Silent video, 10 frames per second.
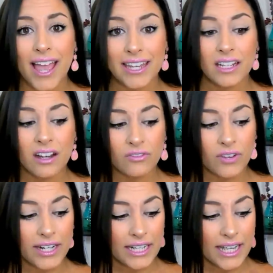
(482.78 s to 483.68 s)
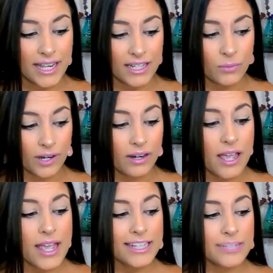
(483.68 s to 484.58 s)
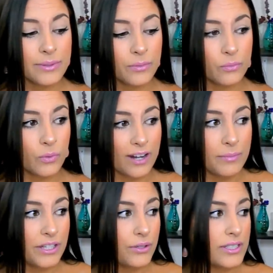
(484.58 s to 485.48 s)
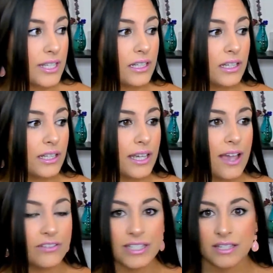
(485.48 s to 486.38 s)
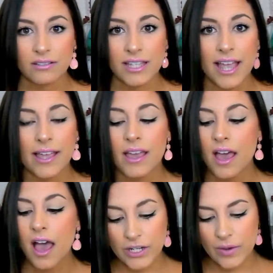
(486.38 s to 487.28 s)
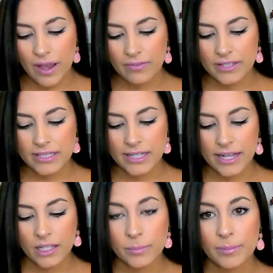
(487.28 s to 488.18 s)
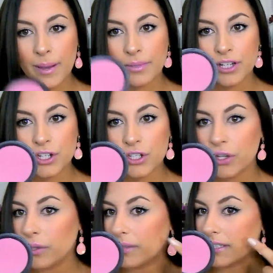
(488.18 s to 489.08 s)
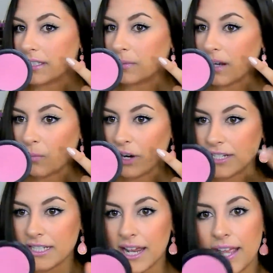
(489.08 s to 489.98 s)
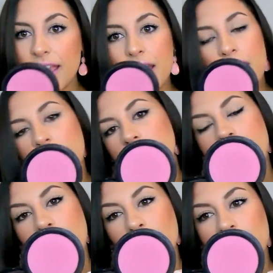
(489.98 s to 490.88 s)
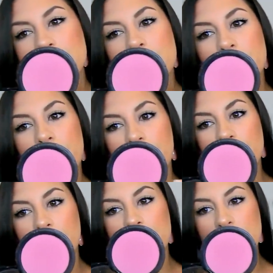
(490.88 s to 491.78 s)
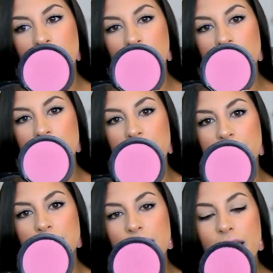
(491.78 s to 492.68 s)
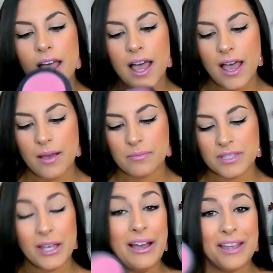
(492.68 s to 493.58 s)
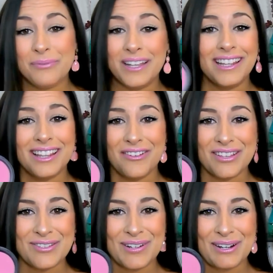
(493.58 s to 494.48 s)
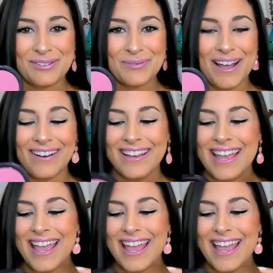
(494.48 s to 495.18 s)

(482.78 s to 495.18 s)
I cannot find it anywhere. It's been what I've been using literally every single day. I do have this City Color B Matte blush to show you. This is the one I'm wearing today. The e l f one is very, very similar to this. Um, so I really love this one out as well.